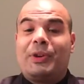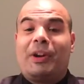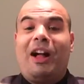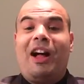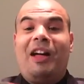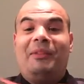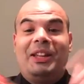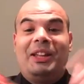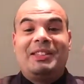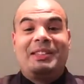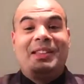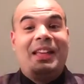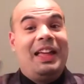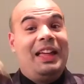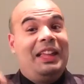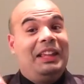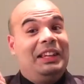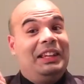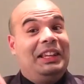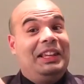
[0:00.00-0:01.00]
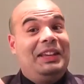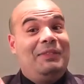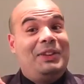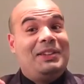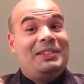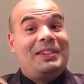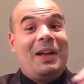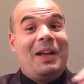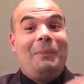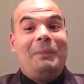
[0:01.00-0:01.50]
or comments, leave
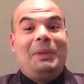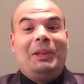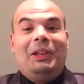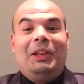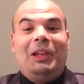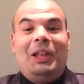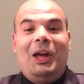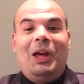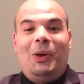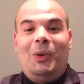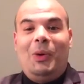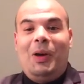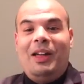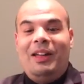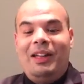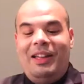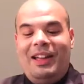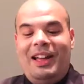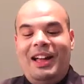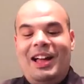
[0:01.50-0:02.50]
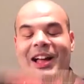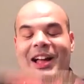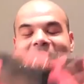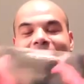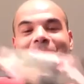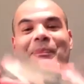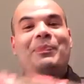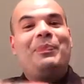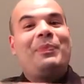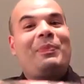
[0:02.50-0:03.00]
it down below,
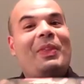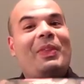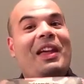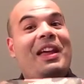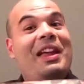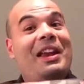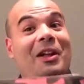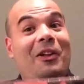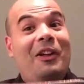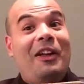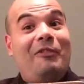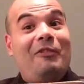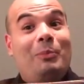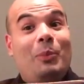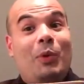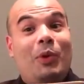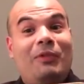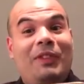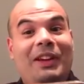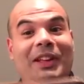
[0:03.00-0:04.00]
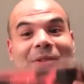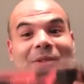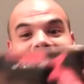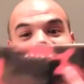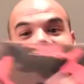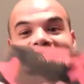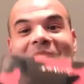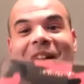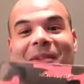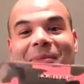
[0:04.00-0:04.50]
and I'll have more videos
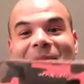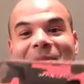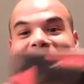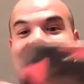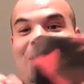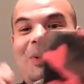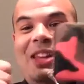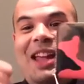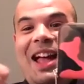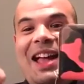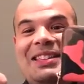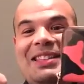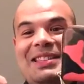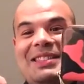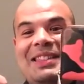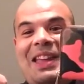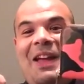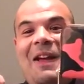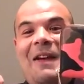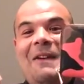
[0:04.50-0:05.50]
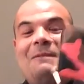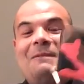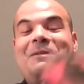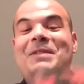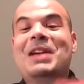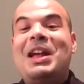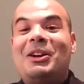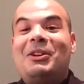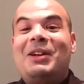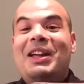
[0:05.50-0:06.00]
to come. So yes,
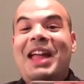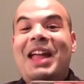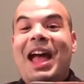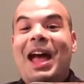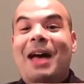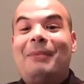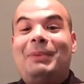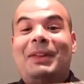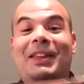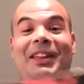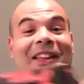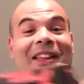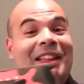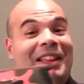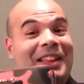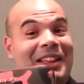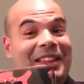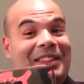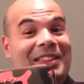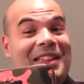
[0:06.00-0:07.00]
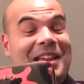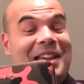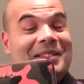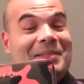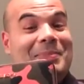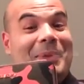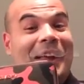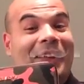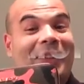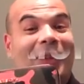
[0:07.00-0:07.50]
very happy.
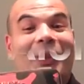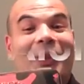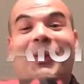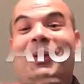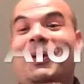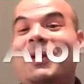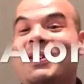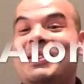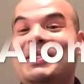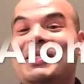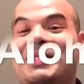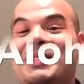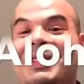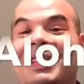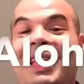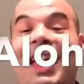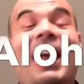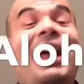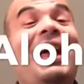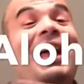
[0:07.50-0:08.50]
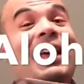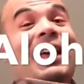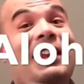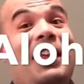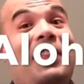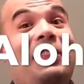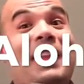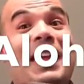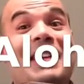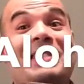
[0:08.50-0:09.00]
Thanks, Michael Kors,
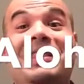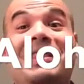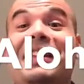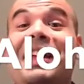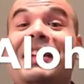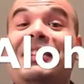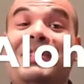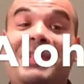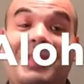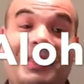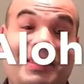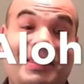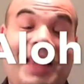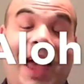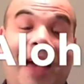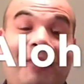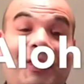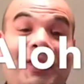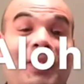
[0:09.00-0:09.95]
And thanks again to the staff